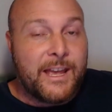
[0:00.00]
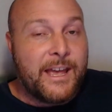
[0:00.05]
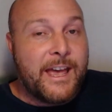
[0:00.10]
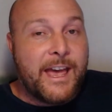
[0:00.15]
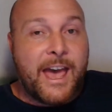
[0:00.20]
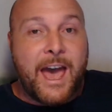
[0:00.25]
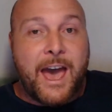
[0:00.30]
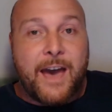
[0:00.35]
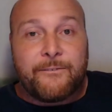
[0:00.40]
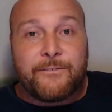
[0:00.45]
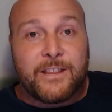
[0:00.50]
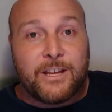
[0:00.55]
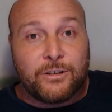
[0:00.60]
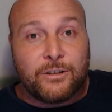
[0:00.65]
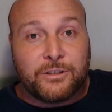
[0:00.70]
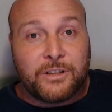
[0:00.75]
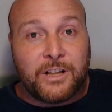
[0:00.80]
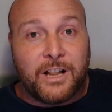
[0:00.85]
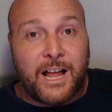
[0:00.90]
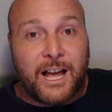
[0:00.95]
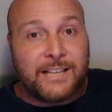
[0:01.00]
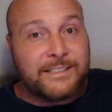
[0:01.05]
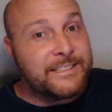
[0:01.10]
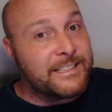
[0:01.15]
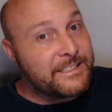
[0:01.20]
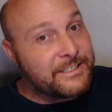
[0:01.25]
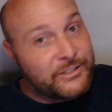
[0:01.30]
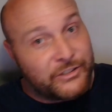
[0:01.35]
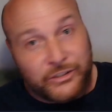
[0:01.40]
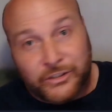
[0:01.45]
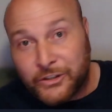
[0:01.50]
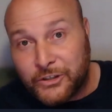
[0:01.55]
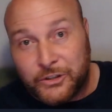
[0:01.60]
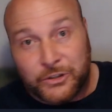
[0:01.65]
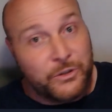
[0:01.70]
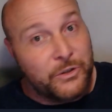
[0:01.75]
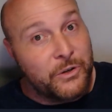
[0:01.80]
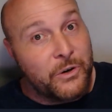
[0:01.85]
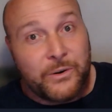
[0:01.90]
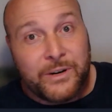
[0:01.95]
Half of those closets,
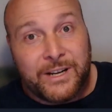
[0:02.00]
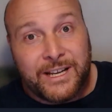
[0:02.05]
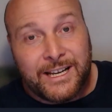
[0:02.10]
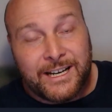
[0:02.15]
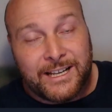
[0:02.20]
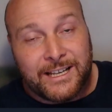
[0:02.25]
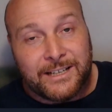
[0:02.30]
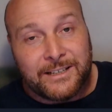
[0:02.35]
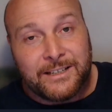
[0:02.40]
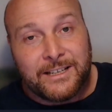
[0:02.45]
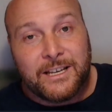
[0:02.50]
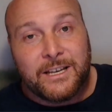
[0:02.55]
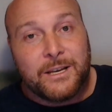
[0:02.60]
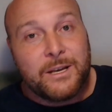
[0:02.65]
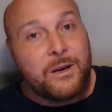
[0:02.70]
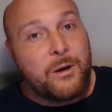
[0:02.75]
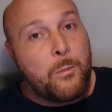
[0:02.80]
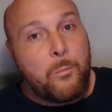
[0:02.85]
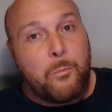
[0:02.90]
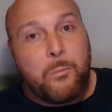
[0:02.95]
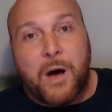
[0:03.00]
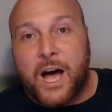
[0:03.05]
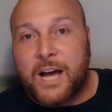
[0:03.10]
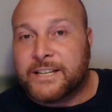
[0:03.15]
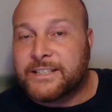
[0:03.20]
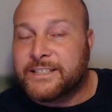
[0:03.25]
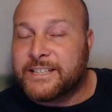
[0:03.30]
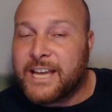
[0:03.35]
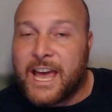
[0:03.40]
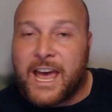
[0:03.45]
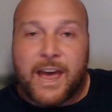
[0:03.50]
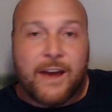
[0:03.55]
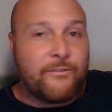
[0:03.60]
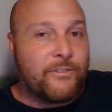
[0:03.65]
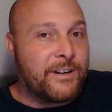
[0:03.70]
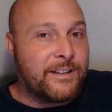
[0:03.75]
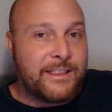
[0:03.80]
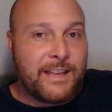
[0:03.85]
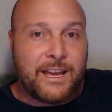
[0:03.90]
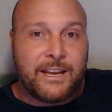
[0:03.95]
you don't need it. Box
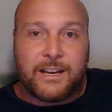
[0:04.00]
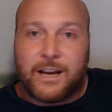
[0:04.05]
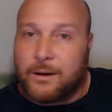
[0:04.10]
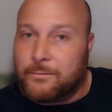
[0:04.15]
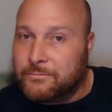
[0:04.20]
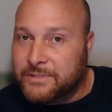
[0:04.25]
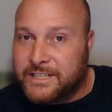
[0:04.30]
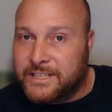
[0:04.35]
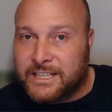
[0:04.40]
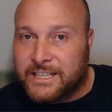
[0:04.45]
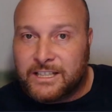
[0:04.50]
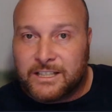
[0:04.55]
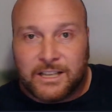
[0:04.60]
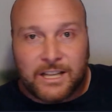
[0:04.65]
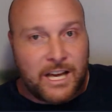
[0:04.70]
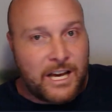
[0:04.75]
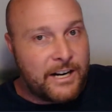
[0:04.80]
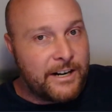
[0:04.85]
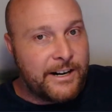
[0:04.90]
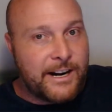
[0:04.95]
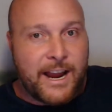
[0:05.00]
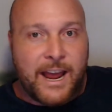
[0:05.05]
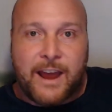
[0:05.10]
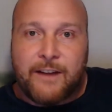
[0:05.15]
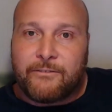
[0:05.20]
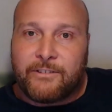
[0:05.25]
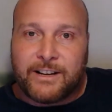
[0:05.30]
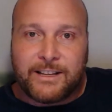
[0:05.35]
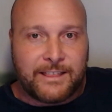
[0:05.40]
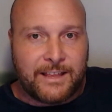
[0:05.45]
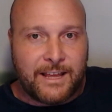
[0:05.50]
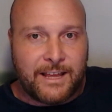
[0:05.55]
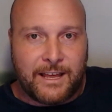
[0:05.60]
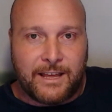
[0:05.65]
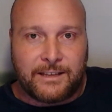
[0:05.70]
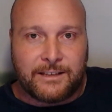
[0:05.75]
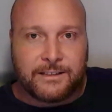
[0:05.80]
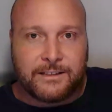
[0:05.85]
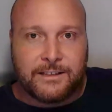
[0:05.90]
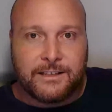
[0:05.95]
everything up. Declutter everything
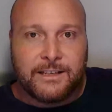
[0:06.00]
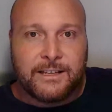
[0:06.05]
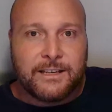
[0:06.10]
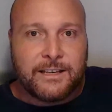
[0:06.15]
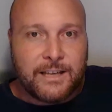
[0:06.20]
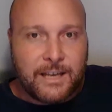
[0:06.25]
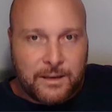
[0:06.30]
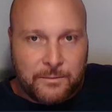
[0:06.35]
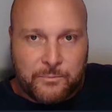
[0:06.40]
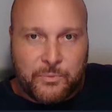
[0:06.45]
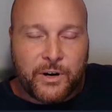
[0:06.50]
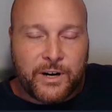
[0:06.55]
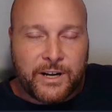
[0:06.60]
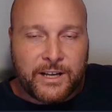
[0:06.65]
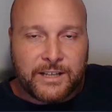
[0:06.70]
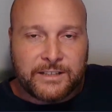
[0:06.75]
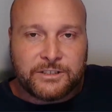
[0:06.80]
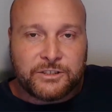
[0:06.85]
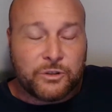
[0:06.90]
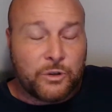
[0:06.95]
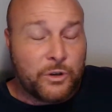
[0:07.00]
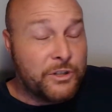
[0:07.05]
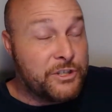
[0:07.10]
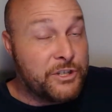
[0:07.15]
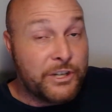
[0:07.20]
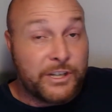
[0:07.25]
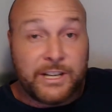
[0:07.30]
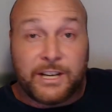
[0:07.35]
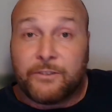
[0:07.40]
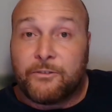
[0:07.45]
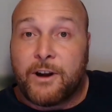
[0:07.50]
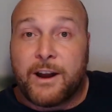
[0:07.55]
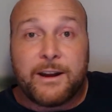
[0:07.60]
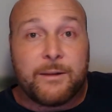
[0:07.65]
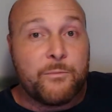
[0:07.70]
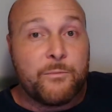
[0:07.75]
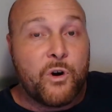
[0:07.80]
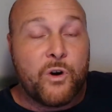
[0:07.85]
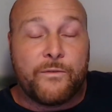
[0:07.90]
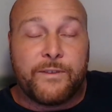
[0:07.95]
and put it in storage. You're getting ready to
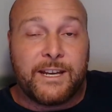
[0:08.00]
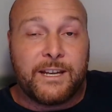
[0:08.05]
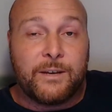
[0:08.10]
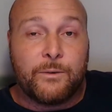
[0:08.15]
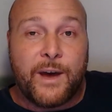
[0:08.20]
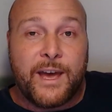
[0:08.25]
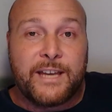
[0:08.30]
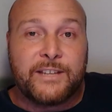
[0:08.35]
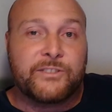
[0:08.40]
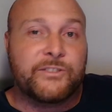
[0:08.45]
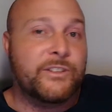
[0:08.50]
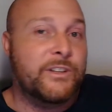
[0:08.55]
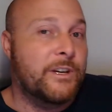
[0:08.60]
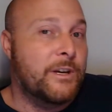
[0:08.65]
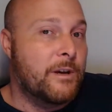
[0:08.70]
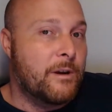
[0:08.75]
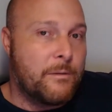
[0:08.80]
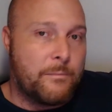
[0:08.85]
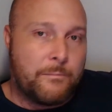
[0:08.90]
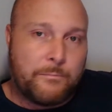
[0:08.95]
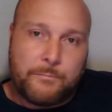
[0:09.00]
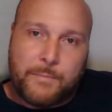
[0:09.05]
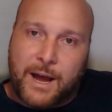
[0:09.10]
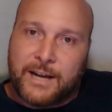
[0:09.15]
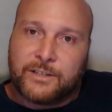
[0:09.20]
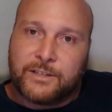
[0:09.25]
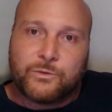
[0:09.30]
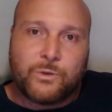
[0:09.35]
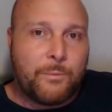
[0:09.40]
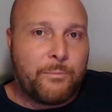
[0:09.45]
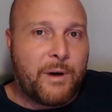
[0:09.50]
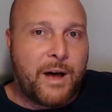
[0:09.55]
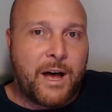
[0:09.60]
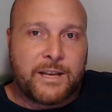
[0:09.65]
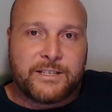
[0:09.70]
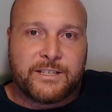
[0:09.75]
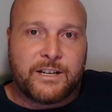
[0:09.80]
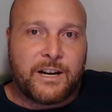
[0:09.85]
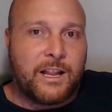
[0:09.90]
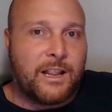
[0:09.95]
move anyways. Might as well
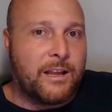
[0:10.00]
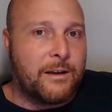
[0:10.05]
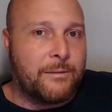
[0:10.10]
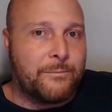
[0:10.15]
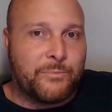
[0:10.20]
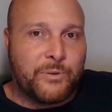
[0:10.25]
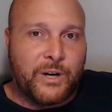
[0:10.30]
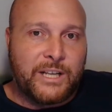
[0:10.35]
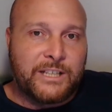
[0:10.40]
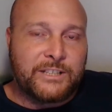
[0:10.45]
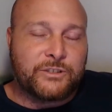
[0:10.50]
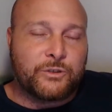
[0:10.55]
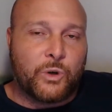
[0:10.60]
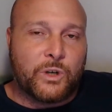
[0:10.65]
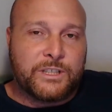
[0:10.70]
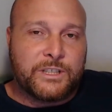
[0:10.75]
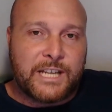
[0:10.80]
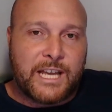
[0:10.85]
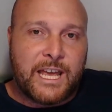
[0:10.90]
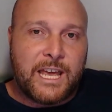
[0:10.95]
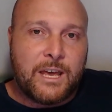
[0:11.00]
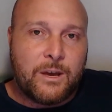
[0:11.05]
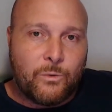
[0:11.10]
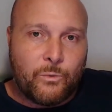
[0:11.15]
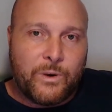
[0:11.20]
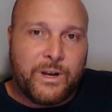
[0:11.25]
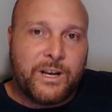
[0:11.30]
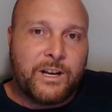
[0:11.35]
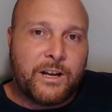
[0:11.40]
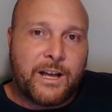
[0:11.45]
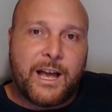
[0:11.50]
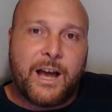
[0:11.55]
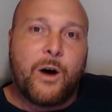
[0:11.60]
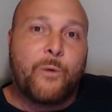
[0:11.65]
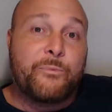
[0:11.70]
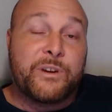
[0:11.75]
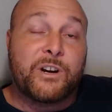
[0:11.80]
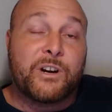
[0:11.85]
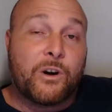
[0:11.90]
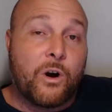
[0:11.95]
box it all up and put it in storage. It will help
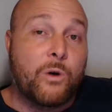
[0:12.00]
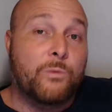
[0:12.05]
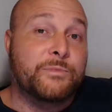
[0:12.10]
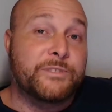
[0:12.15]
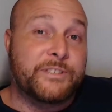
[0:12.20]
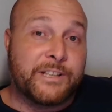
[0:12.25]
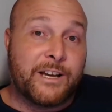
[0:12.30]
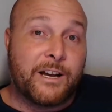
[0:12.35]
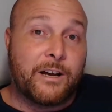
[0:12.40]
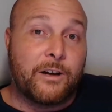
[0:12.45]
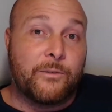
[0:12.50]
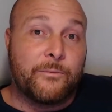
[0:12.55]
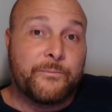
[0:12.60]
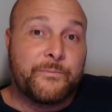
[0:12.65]
your home sell.